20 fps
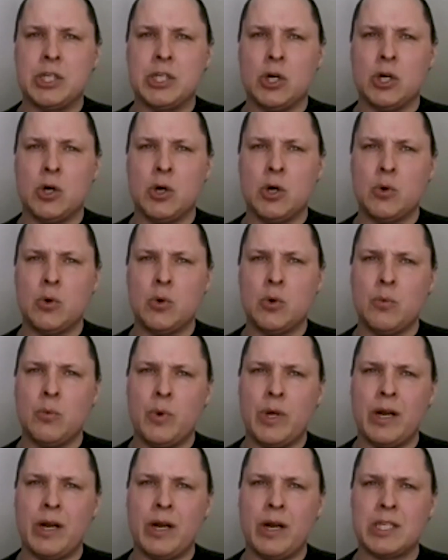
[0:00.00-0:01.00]
So
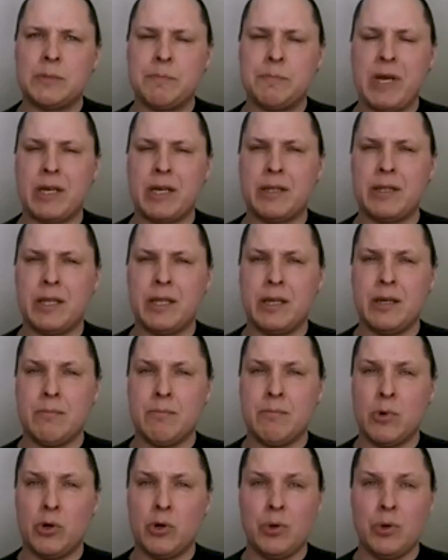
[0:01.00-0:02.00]
we are expecting
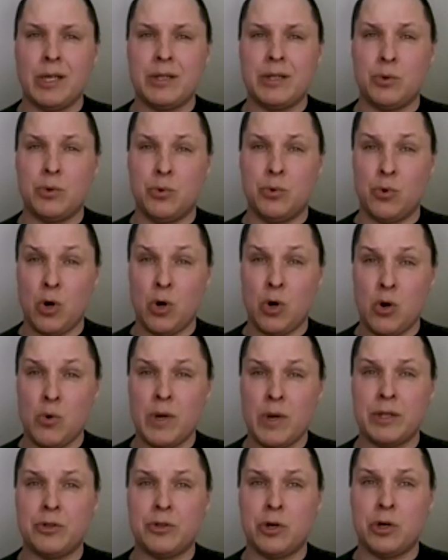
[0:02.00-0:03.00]
Modulight to
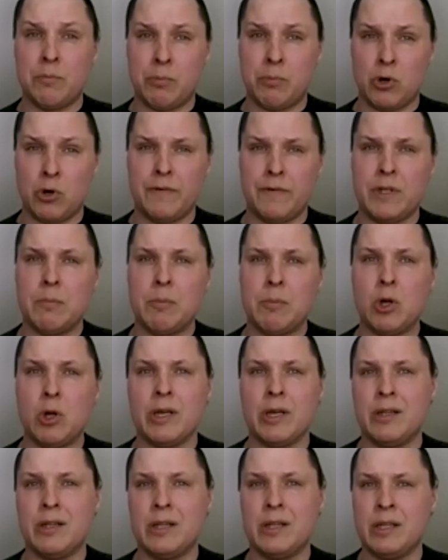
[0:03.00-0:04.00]
grow and turn profitable
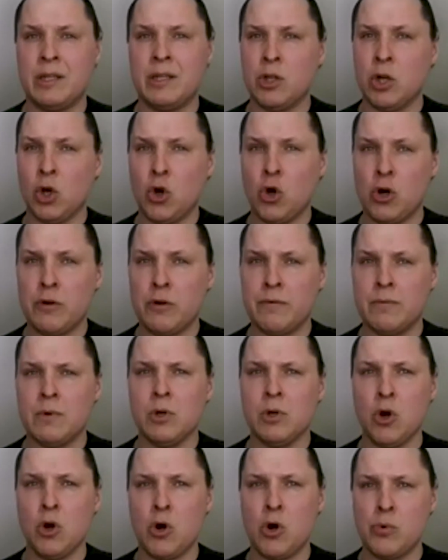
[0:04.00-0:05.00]
in the
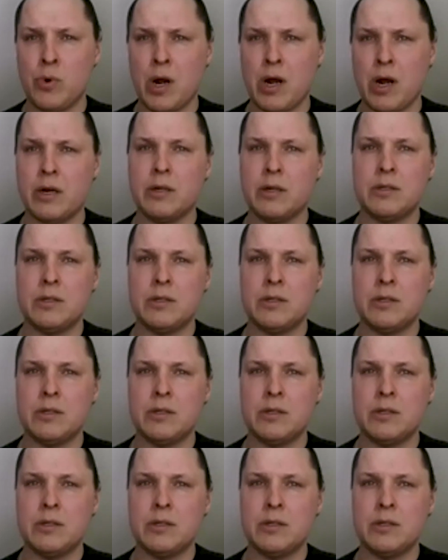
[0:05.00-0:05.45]
long run.